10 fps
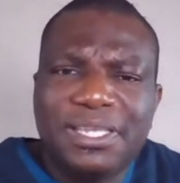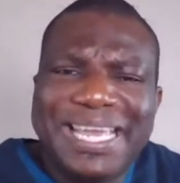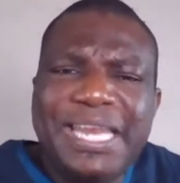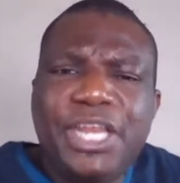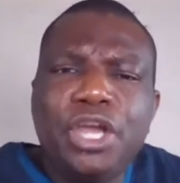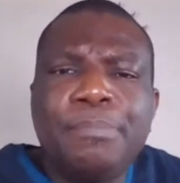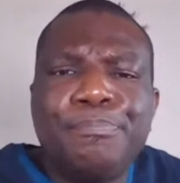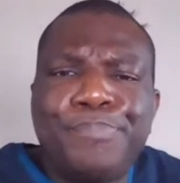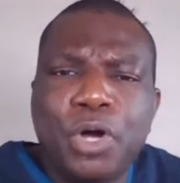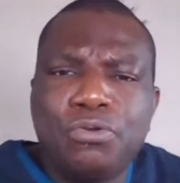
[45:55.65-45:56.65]
in your
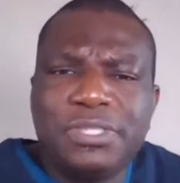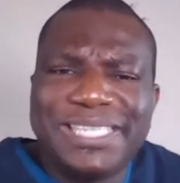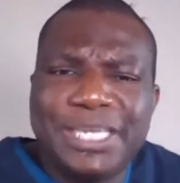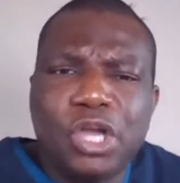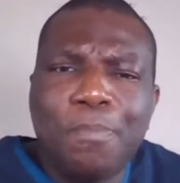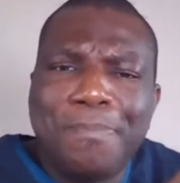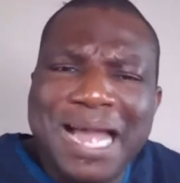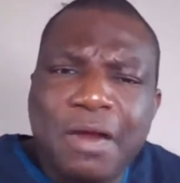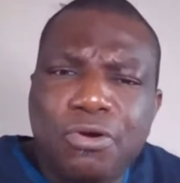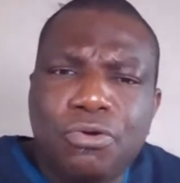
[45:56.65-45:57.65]
bones, in your
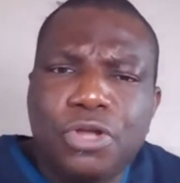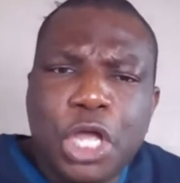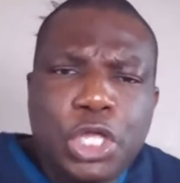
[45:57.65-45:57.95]
marrow.